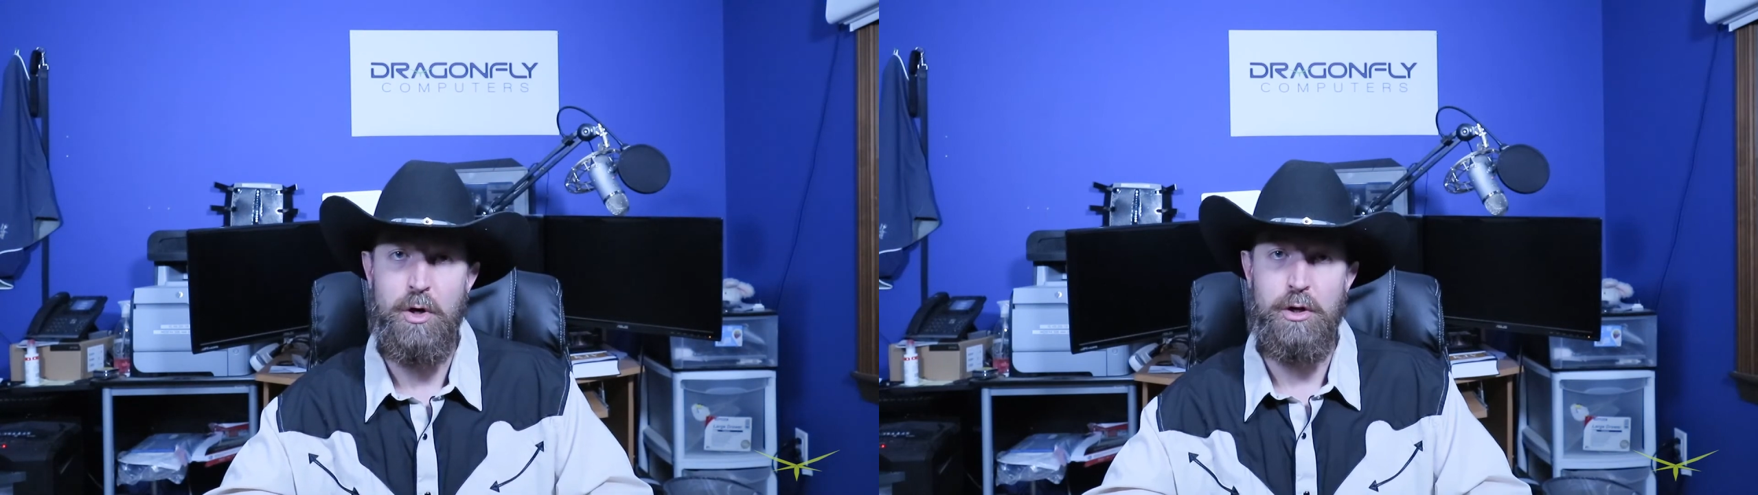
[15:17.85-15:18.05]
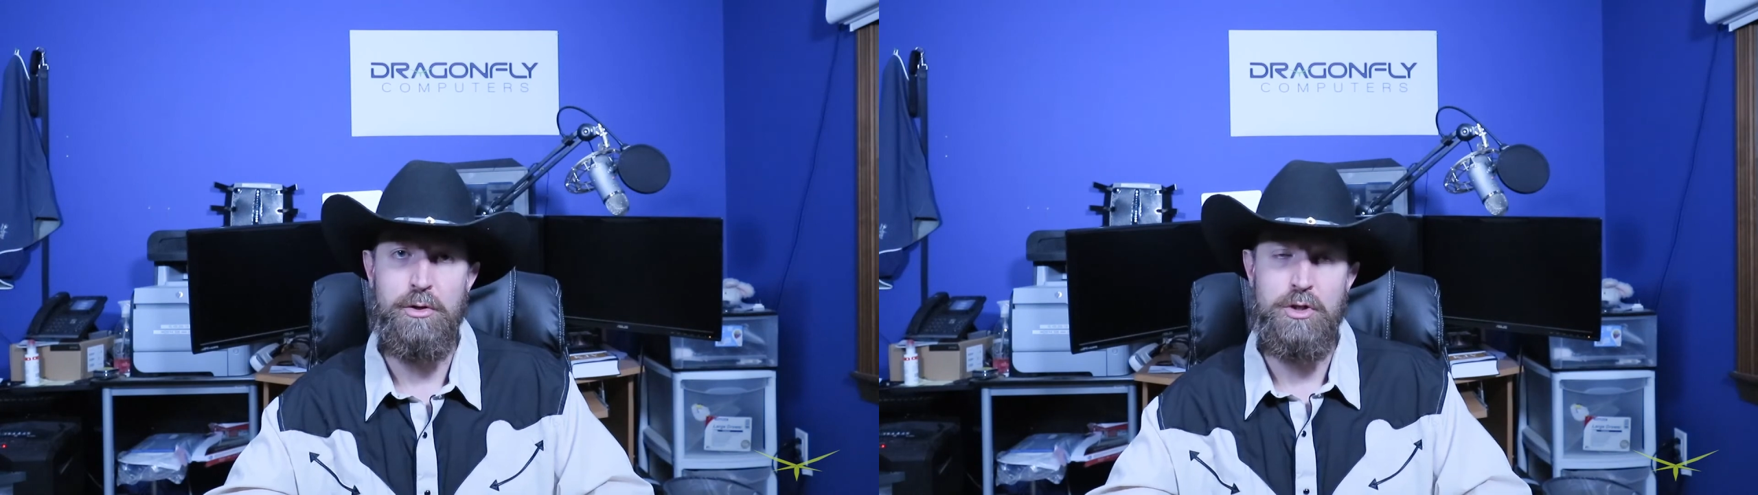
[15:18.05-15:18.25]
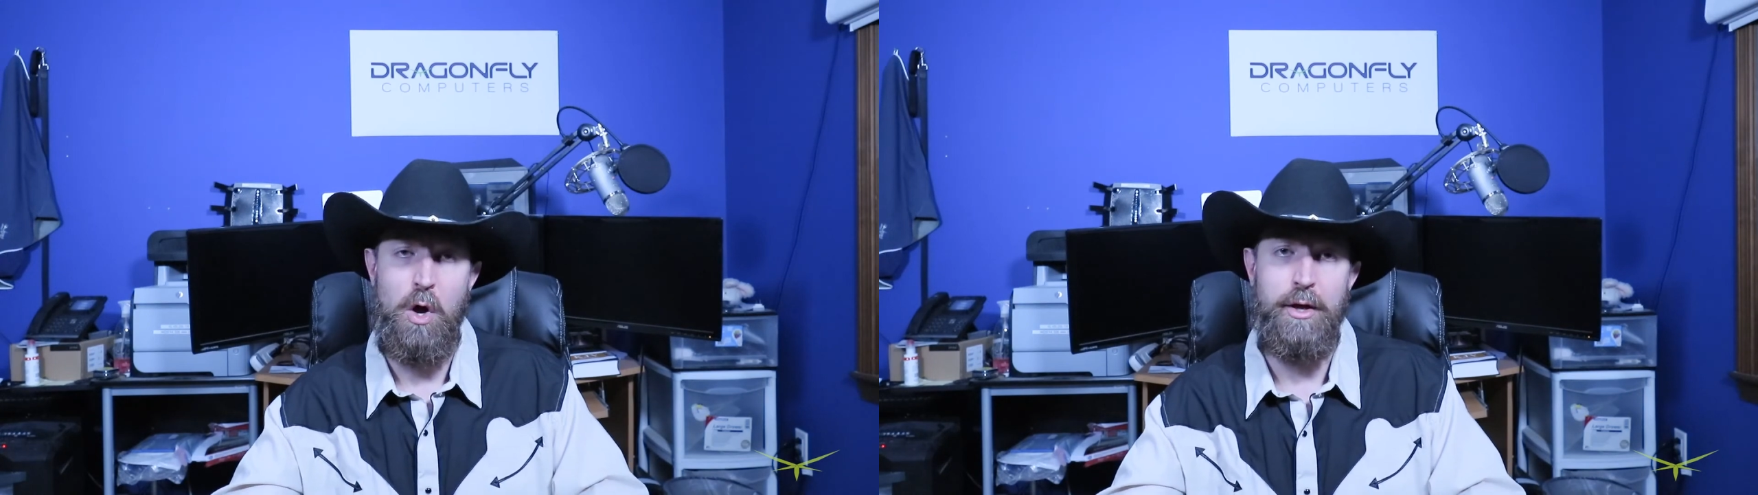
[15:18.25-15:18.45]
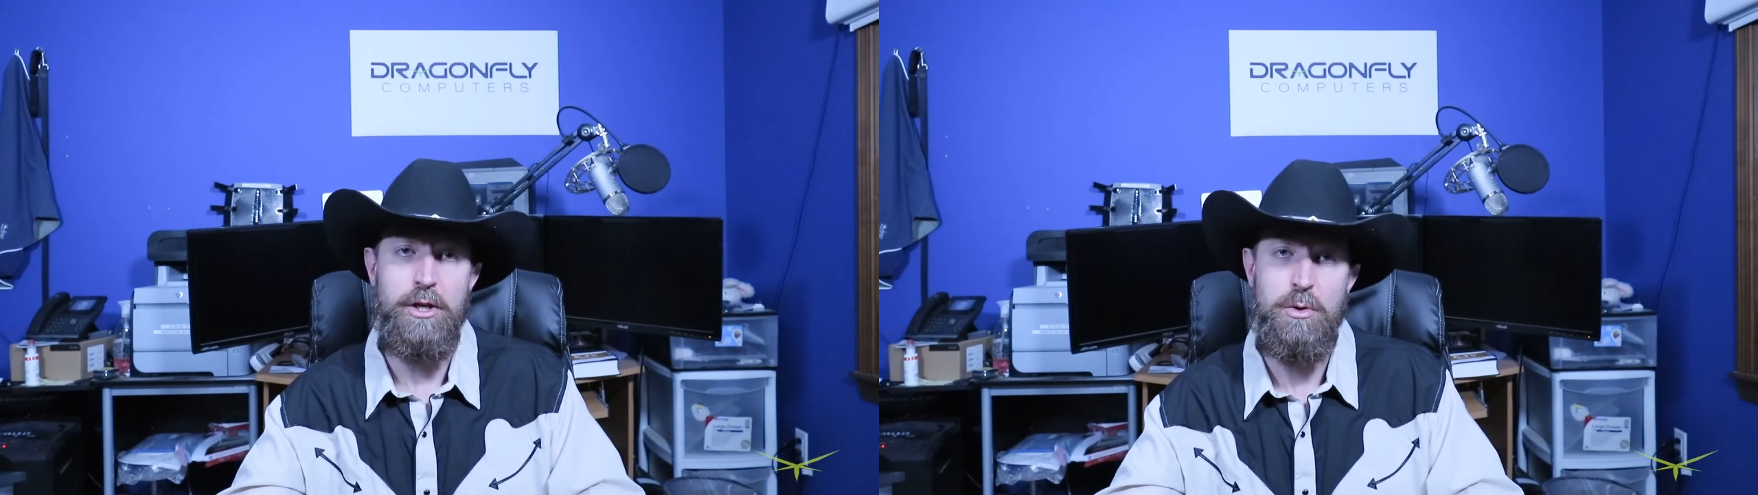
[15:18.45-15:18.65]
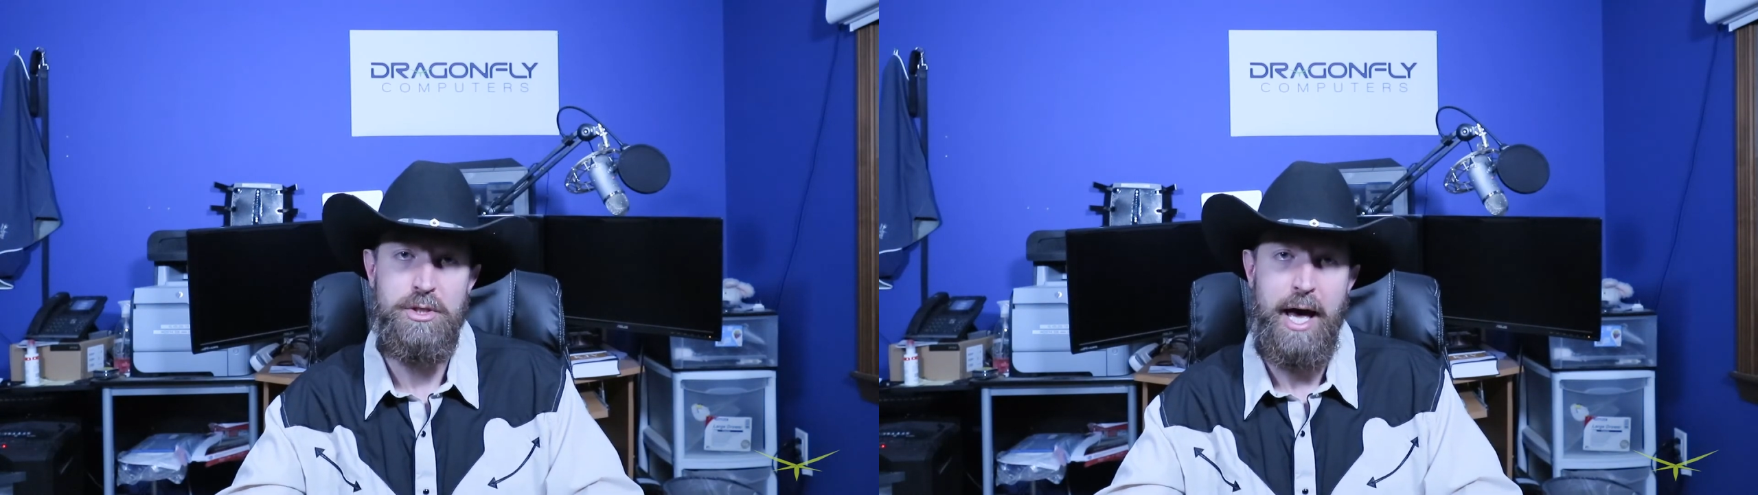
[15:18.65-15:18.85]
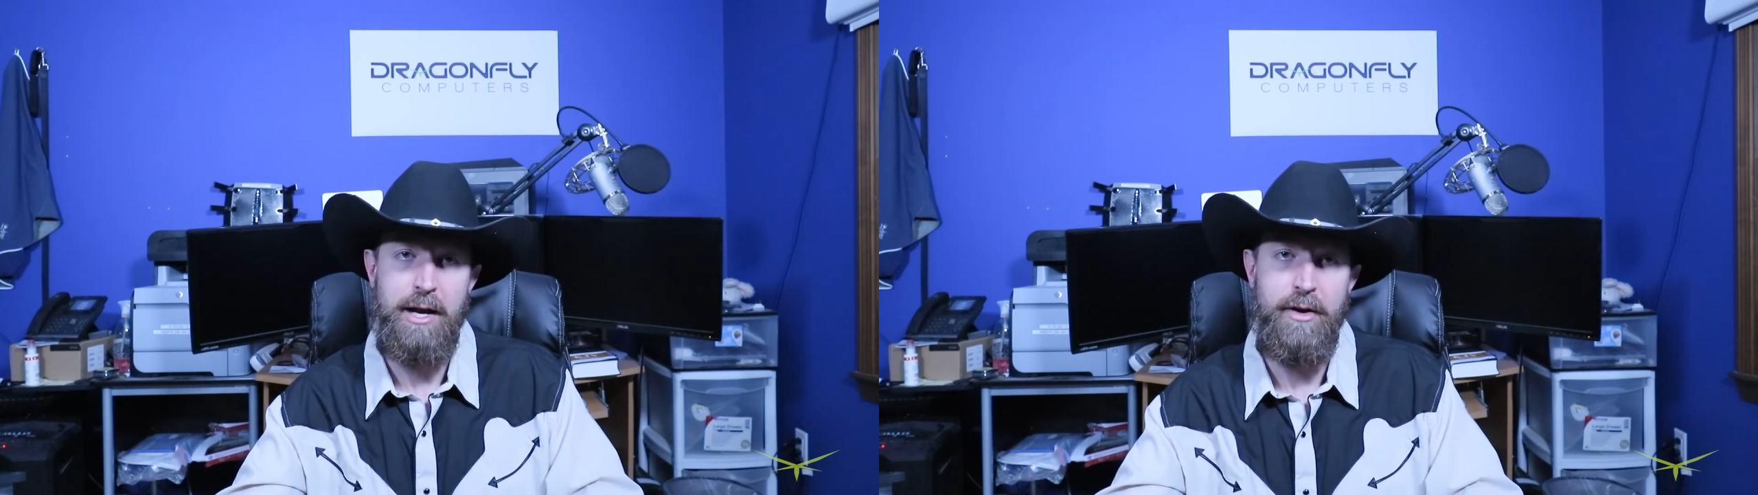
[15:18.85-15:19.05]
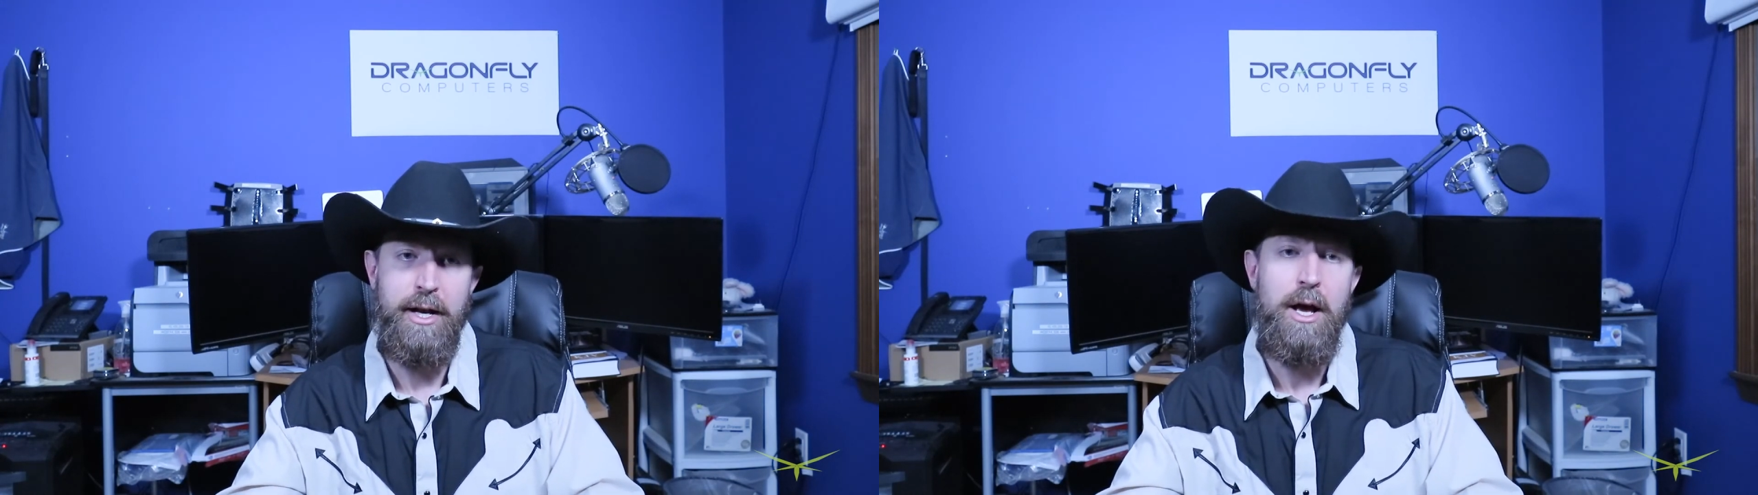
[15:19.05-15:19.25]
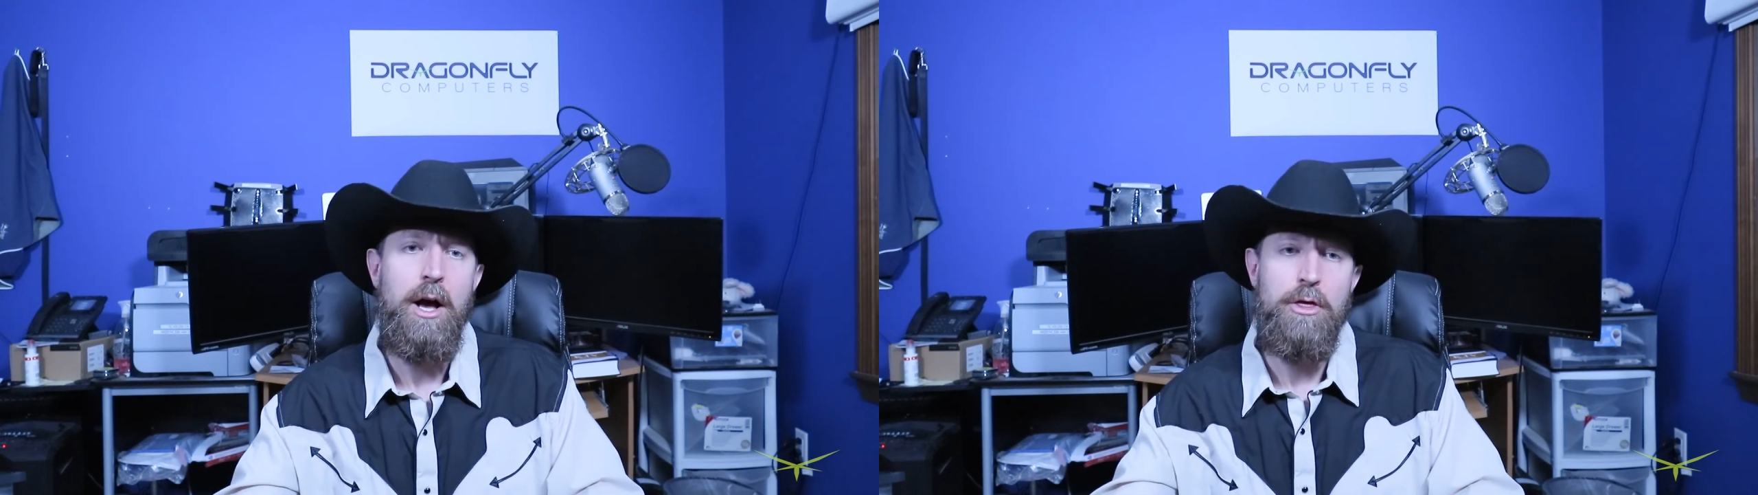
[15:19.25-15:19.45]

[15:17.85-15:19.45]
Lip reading: good solid use out of it.